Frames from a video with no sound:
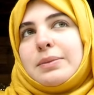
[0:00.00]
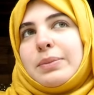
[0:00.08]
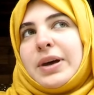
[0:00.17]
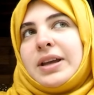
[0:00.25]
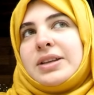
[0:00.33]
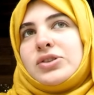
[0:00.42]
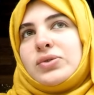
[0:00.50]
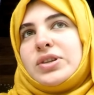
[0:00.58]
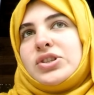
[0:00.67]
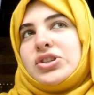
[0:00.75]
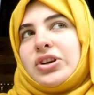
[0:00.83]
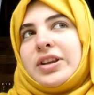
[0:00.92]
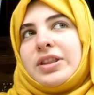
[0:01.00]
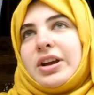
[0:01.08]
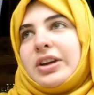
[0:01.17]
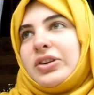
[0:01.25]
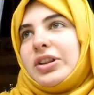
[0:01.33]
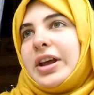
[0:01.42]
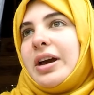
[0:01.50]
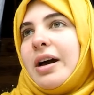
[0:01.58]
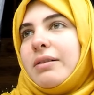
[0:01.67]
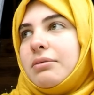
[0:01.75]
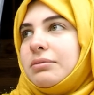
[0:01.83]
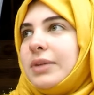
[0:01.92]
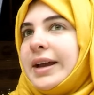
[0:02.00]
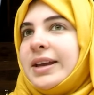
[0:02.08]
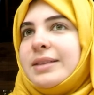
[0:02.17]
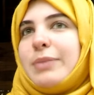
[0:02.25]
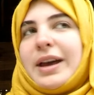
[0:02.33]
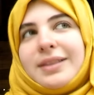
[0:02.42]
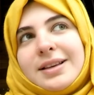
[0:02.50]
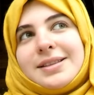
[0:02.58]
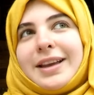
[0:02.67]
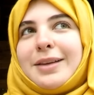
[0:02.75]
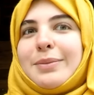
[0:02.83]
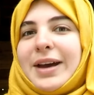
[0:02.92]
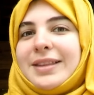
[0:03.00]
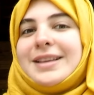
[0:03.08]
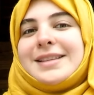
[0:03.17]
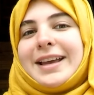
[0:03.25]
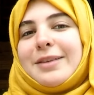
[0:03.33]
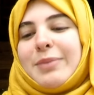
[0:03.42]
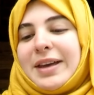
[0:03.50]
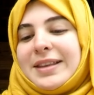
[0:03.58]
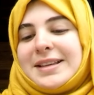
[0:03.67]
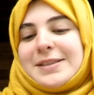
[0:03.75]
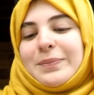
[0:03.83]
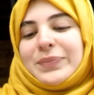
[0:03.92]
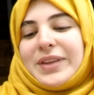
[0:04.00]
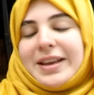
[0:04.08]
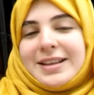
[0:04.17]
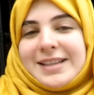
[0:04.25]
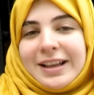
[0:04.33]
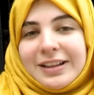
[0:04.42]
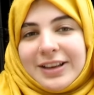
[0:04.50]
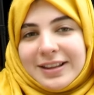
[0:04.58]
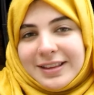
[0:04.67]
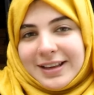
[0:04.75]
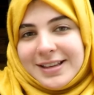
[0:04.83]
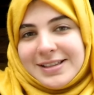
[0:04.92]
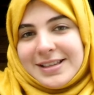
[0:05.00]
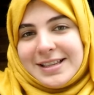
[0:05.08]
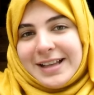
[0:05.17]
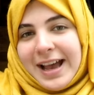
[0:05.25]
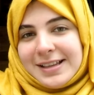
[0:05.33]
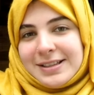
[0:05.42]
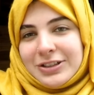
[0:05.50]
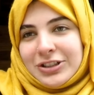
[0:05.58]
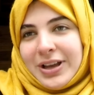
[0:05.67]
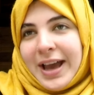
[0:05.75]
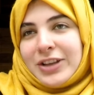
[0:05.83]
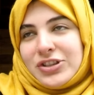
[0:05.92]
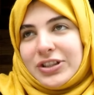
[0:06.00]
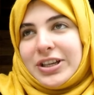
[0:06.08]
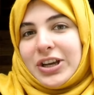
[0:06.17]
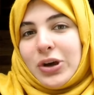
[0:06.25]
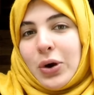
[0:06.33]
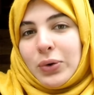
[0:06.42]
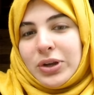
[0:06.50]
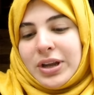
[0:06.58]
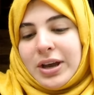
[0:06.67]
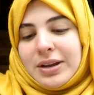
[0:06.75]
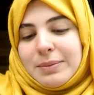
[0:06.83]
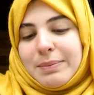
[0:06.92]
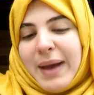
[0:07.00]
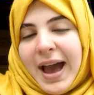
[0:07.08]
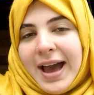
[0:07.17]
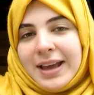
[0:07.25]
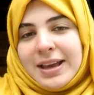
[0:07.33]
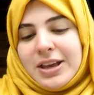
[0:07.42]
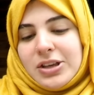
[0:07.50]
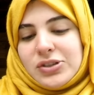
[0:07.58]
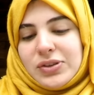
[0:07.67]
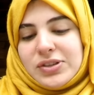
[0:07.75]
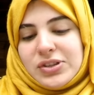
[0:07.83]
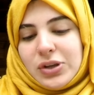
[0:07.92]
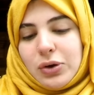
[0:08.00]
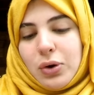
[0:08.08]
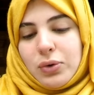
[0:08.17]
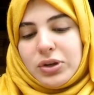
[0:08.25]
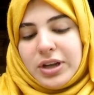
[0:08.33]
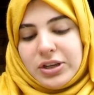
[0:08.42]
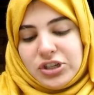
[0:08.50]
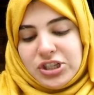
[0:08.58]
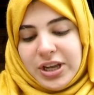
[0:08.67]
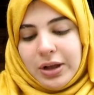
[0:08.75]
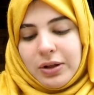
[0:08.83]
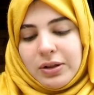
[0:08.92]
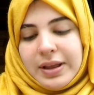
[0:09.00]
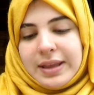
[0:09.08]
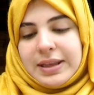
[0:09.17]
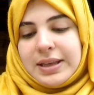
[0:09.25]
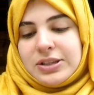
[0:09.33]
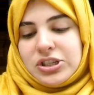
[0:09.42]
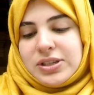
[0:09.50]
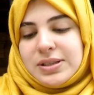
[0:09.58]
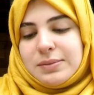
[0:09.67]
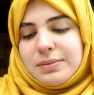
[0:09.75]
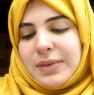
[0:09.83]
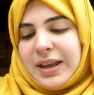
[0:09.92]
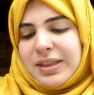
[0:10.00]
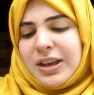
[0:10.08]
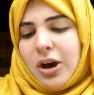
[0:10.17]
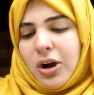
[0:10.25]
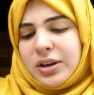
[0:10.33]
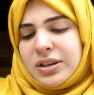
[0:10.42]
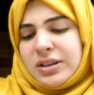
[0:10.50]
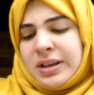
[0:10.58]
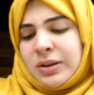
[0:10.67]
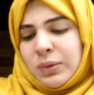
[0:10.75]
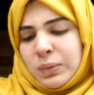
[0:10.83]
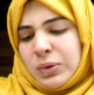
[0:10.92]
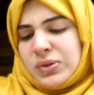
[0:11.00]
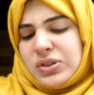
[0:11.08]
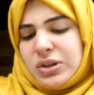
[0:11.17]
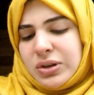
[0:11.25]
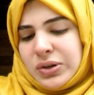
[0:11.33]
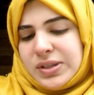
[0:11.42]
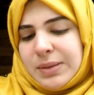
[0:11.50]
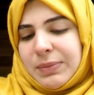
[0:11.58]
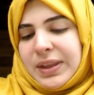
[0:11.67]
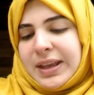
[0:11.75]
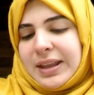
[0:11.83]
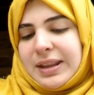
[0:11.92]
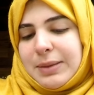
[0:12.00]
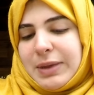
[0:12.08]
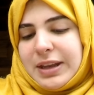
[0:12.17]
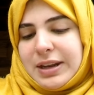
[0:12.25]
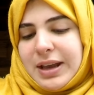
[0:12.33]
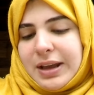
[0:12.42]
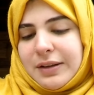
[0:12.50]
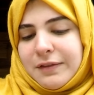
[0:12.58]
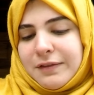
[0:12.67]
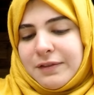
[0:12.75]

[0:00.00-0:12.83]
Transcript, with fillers: but as soon as you're in there, you're like, oh, I can buy this, I can buy this, I can buy this. Take a look at this. This is actually actually a coconut bag. So this is a coconut shell and they just, I think hardened it or roasted it or something and they made it out of,